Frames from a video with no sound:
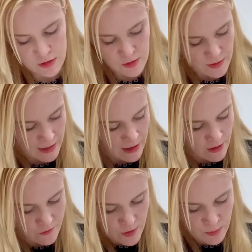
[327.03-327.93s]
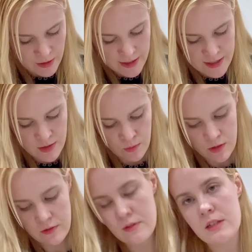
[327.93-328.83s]
you have applied one
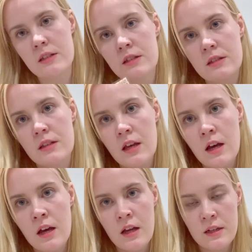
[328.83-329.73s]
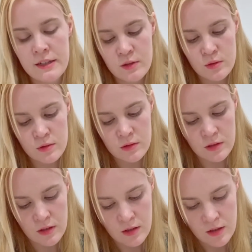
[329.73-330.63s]
of these little
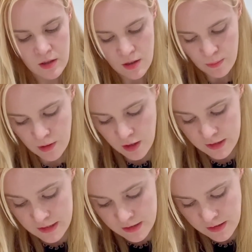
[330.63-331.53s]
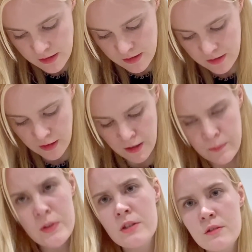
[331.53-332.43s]
plasters,
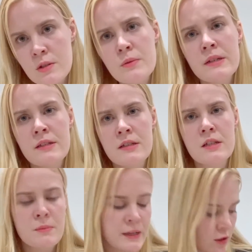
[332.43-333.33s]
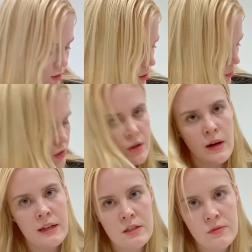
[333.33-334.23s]
use tweezers, make sure you wash your
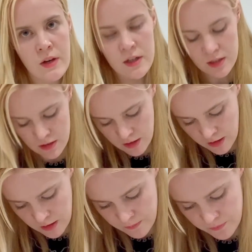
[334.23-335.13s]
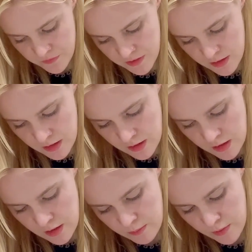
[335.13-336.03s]
hands first.
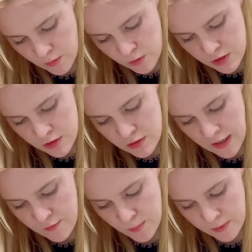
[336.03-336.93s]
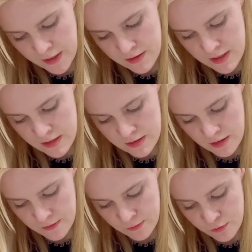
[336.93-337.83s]
But once you have applied these,
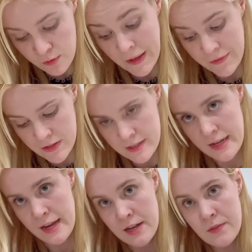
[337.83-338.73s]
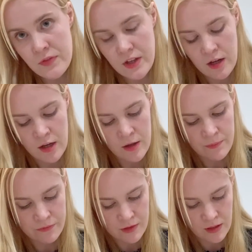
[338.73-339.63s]
throughout the day,
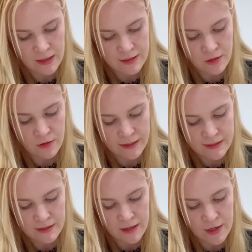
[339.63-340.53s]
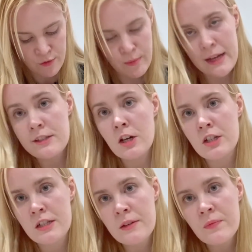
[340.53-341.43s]
I do like to kind of
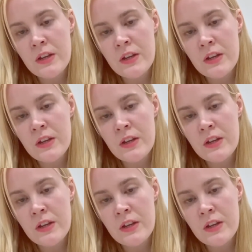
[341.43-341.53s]
massage it.